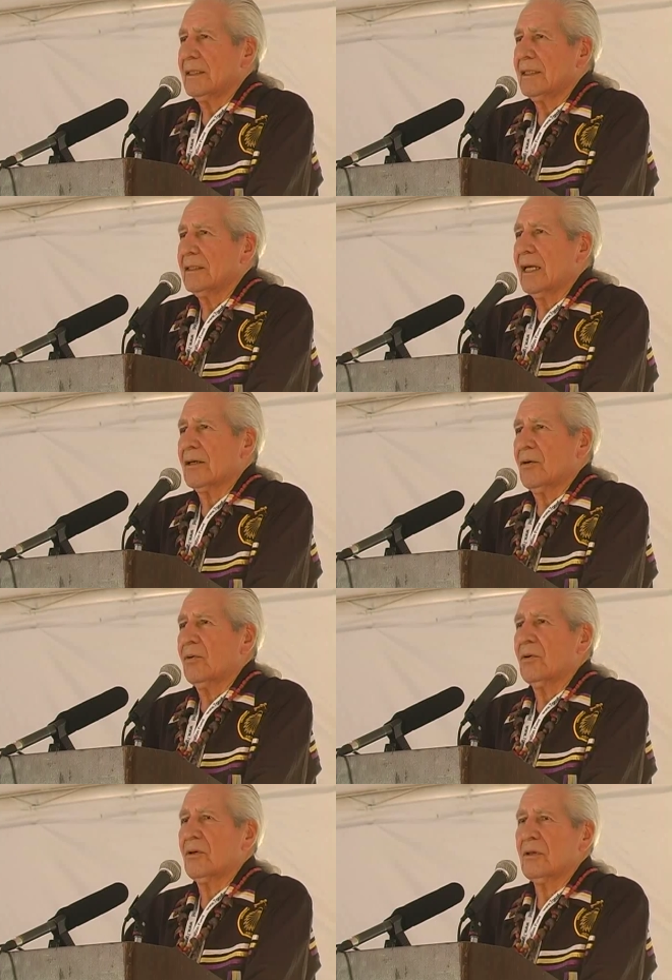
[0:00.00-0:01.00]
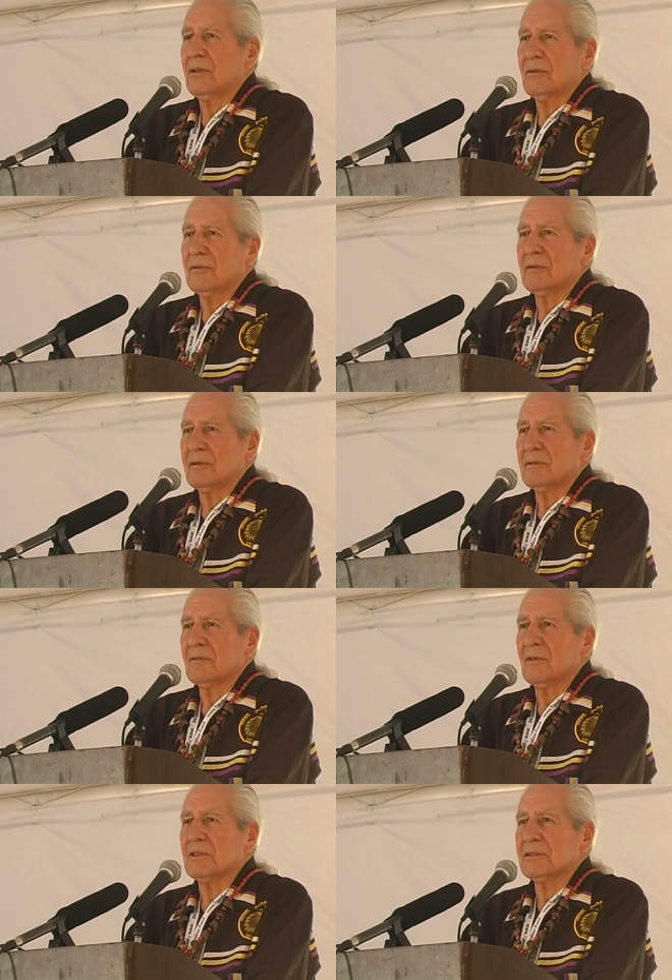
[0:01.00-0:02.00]
And that corn
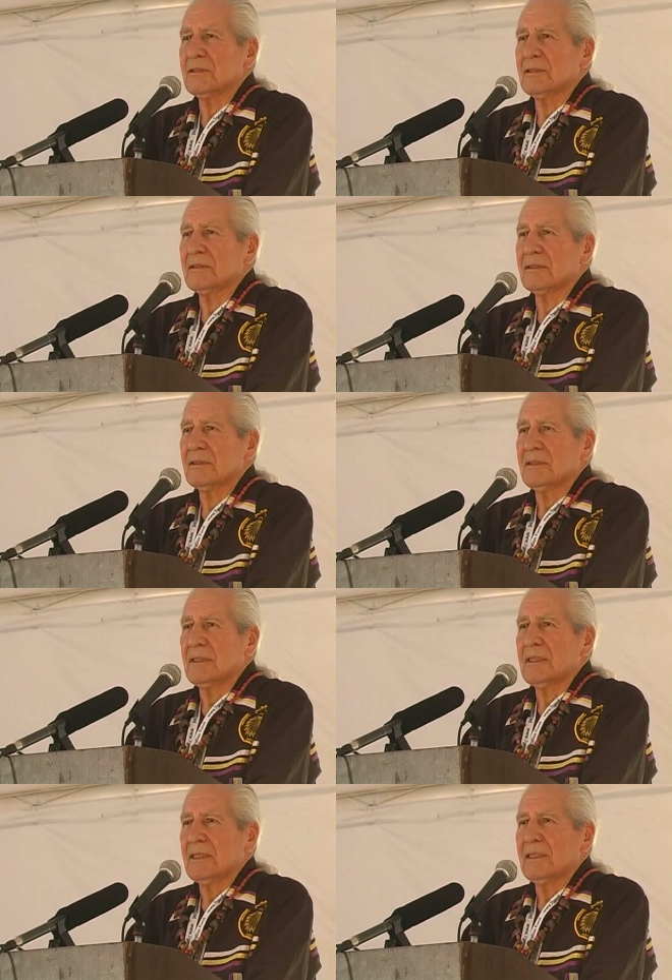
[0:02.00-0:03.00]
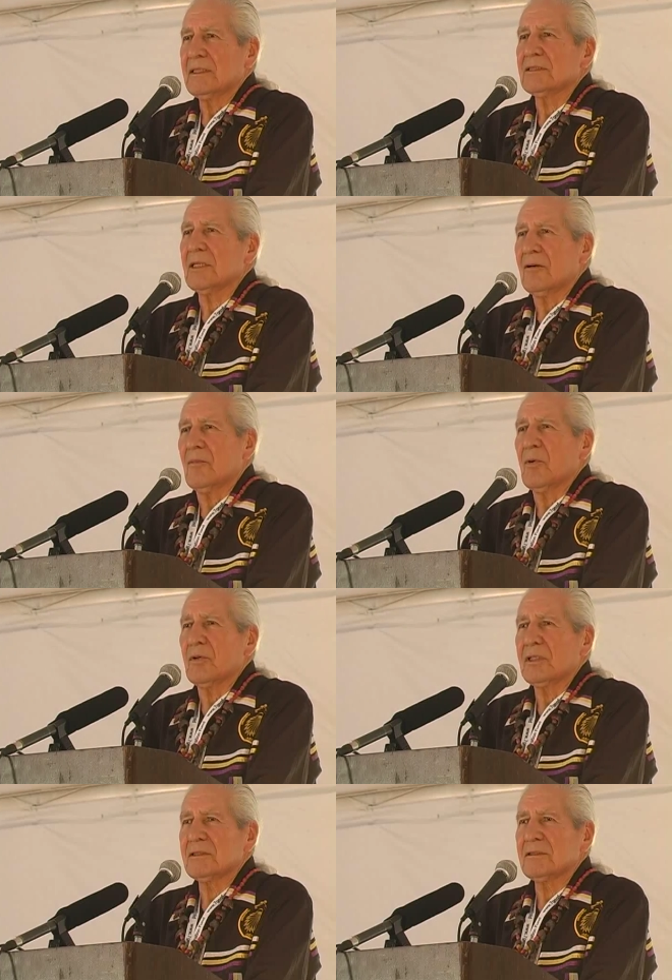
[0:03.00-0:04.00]
was the
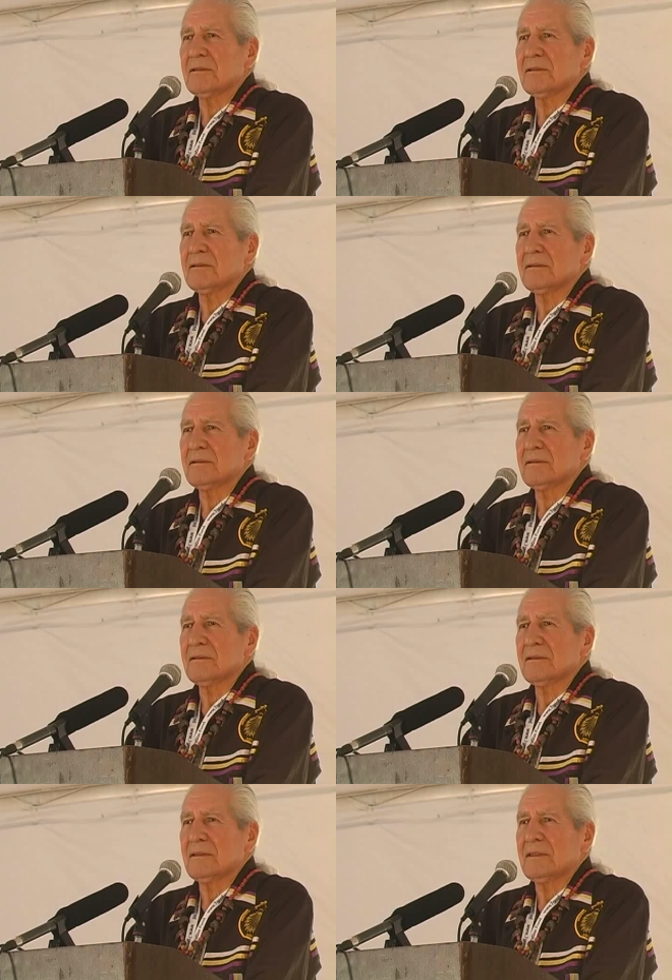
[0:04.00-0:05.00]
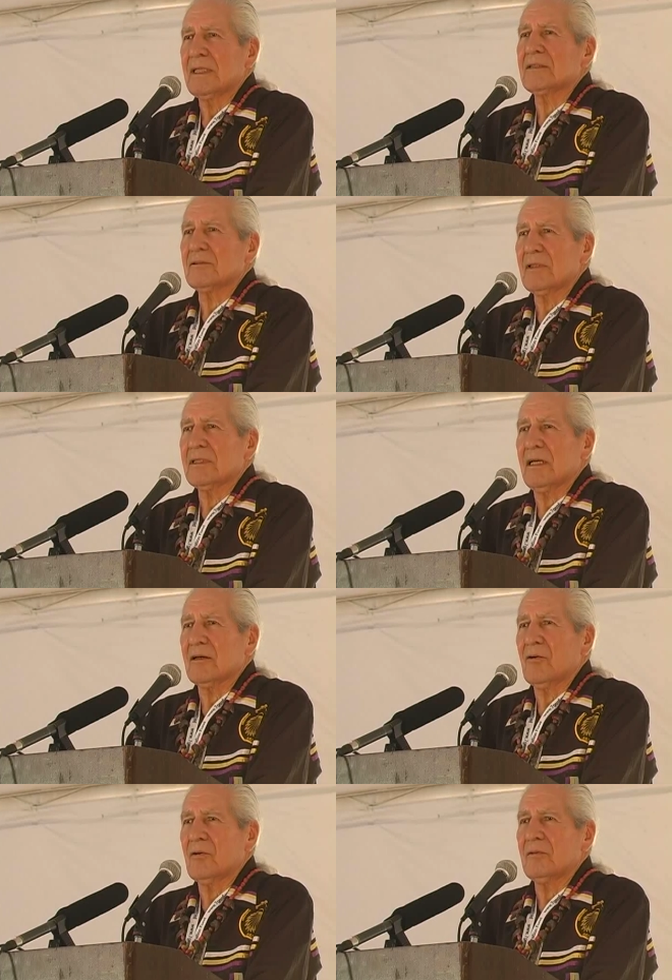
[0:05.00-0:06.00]
ceremonies. That's what that
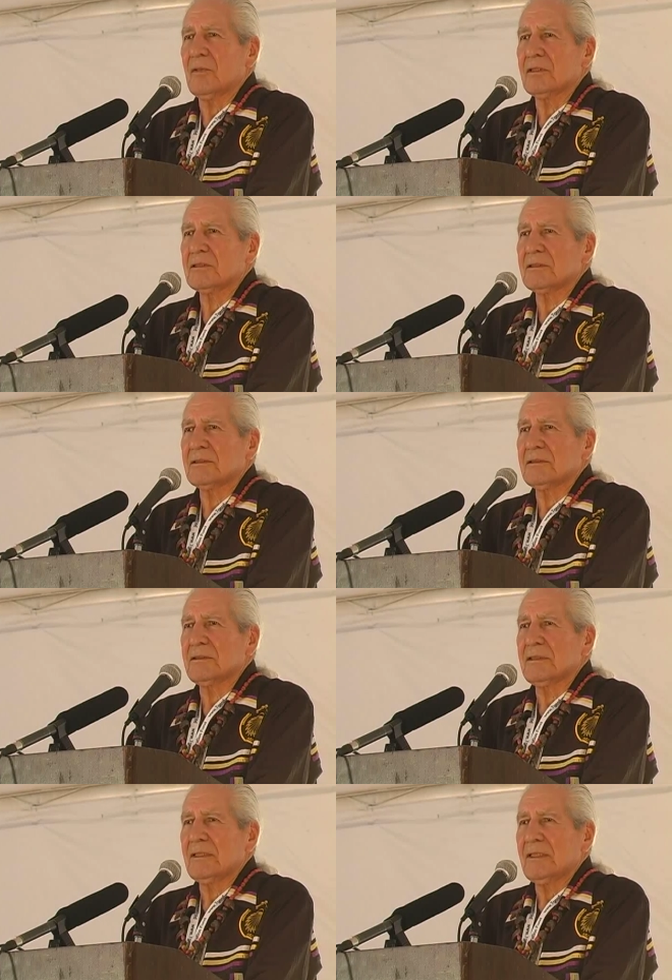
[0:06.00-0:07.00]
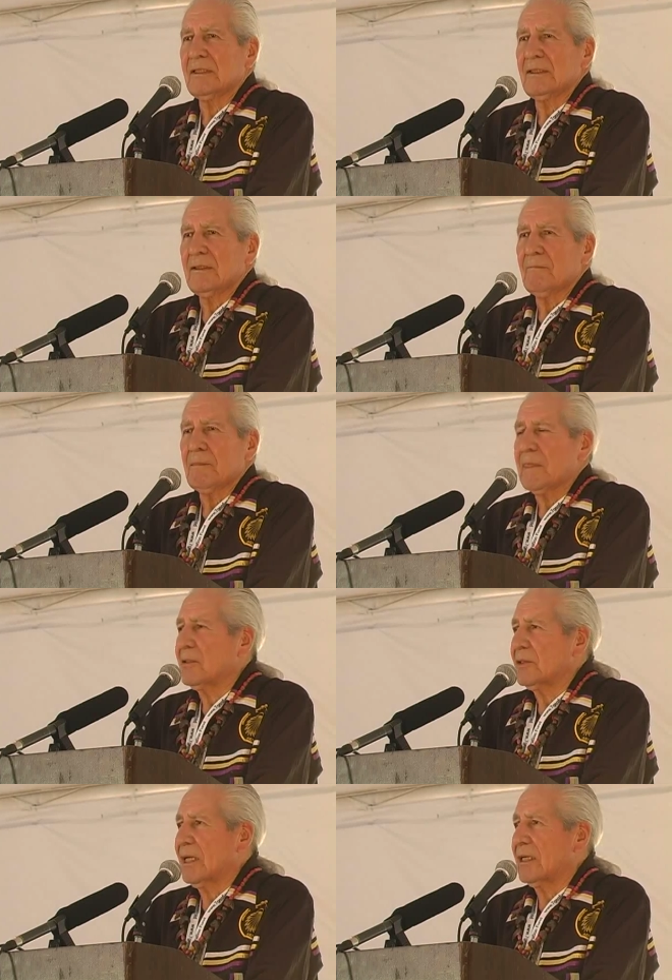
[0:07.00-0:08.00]
corn was.
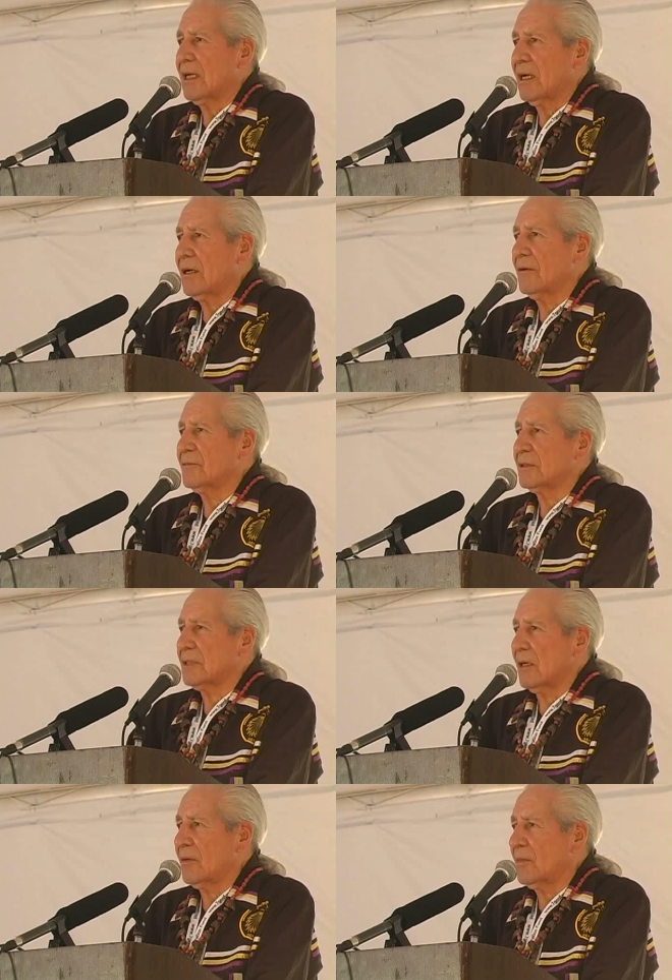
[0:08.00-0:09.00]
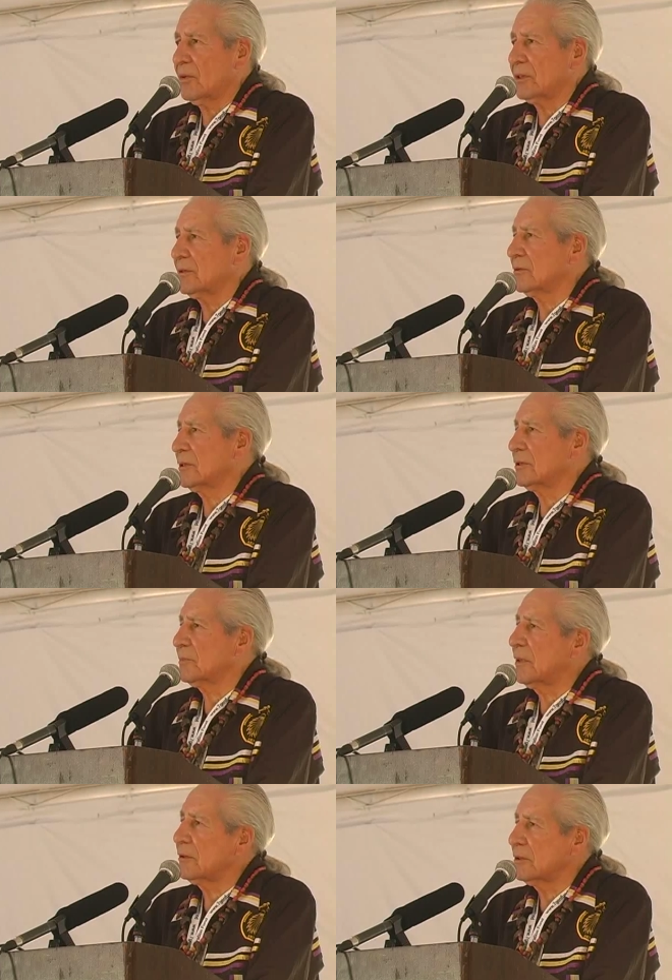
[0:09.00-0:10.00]
To take care of the ceremonies. It was a
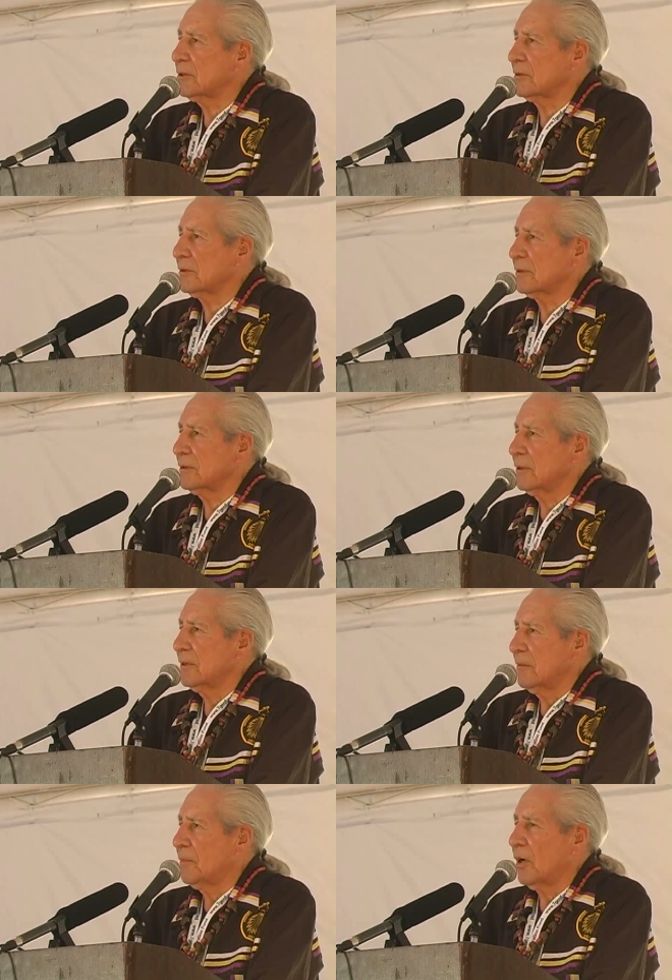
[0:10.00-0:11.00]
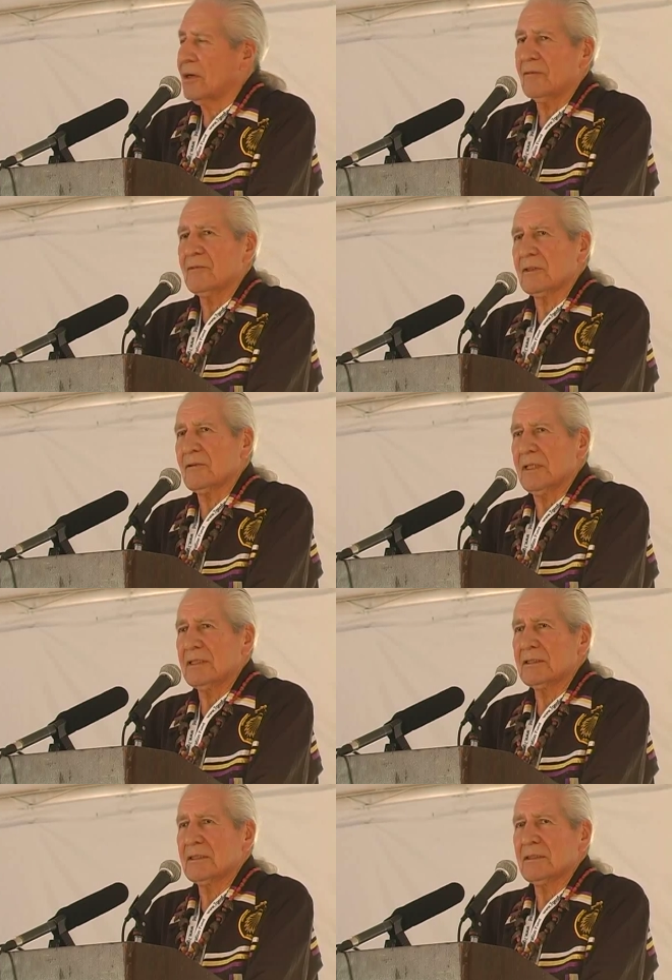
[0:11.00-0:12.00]
spiritual part of the
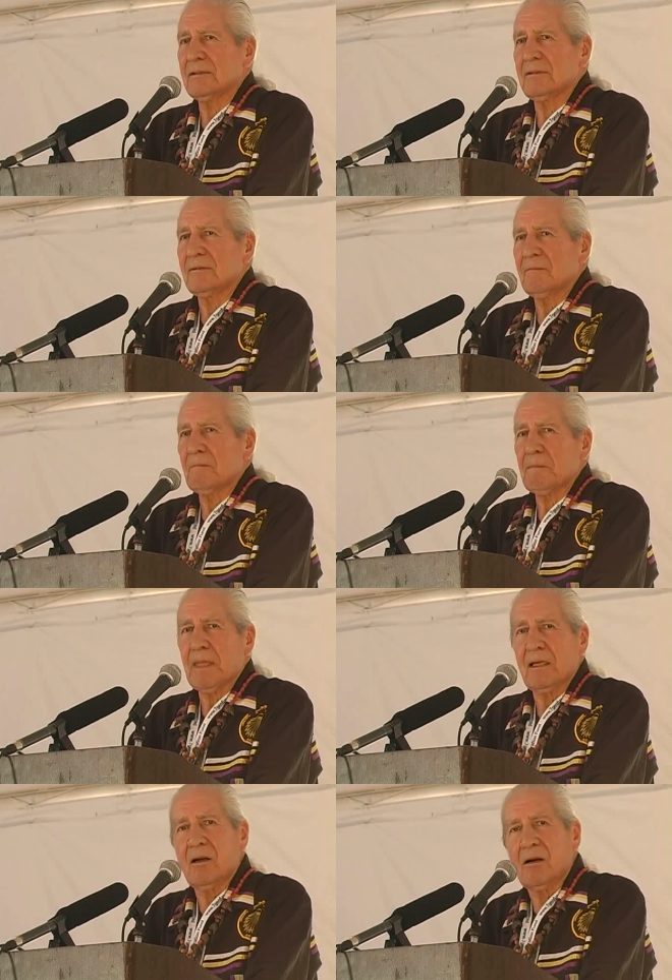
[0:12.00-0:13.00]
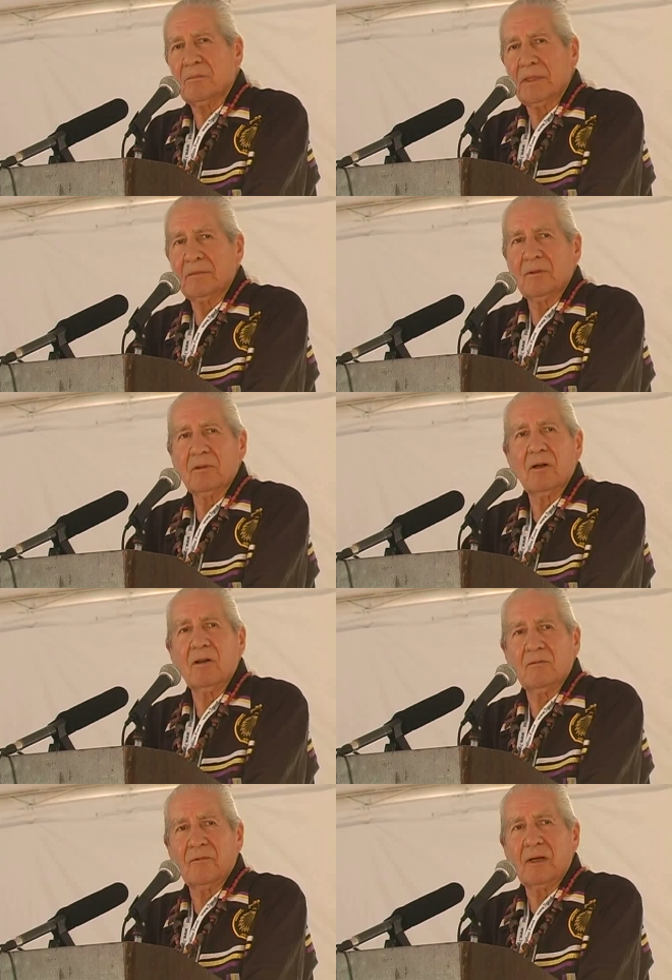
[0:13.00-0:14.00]
creation that our people,
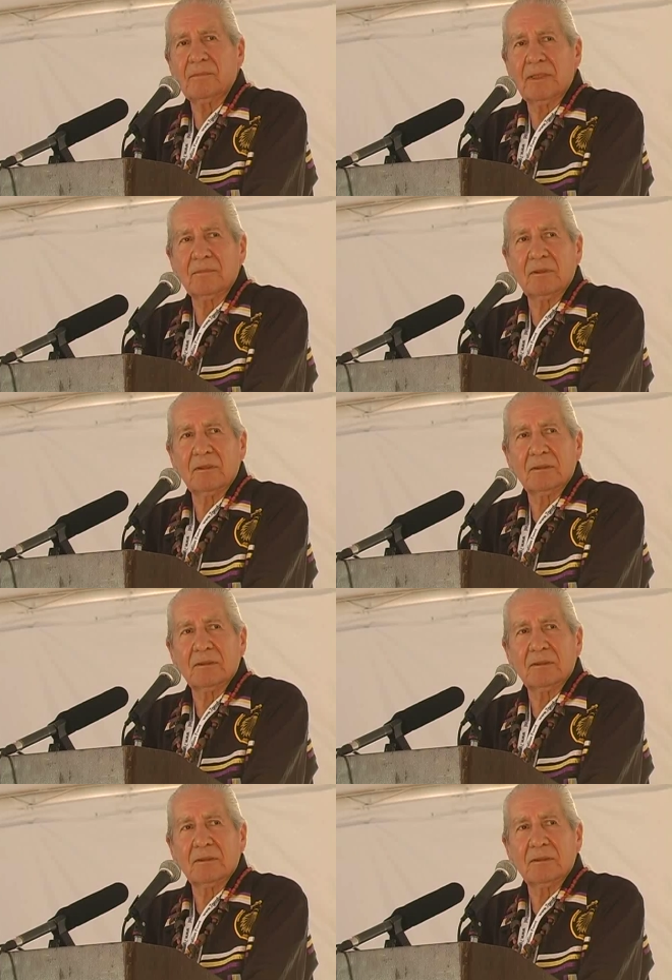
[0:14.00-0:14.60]
all of our people,